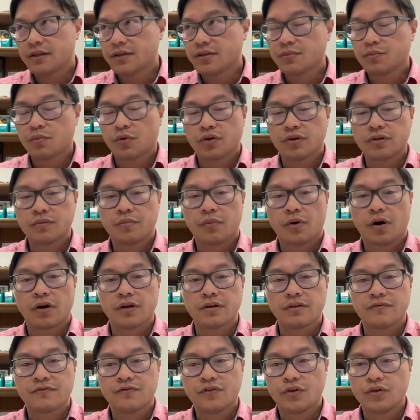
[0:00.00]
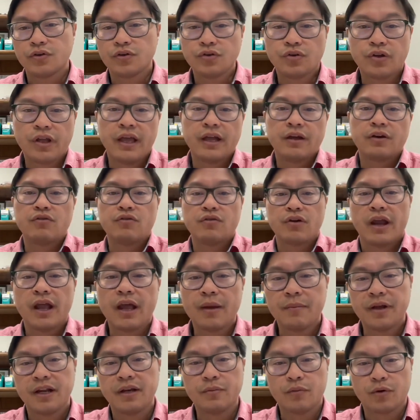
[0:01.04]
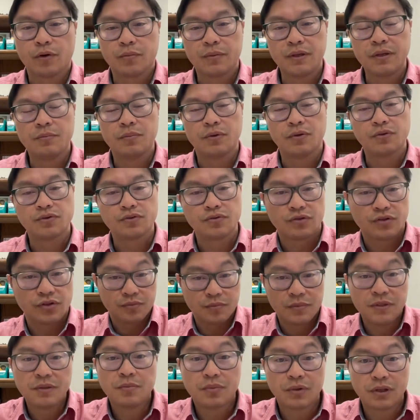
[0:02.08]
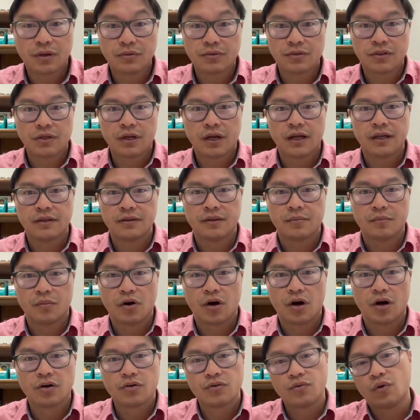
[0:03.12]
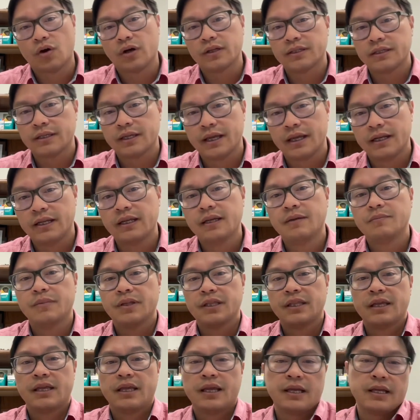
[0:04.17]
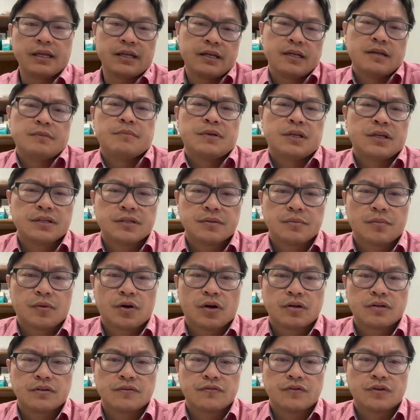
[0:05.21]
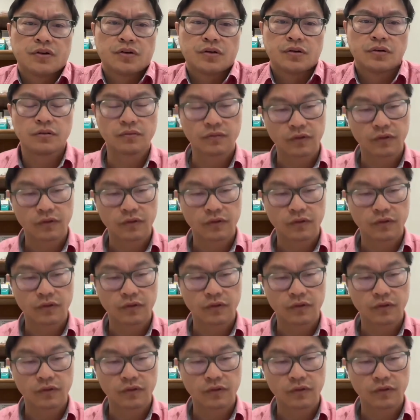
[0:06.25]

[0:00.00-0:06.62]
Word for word: the sports bar is full, you can't cram any more people. So people outside the bar who want to get in, but they can't get in because the bar is full,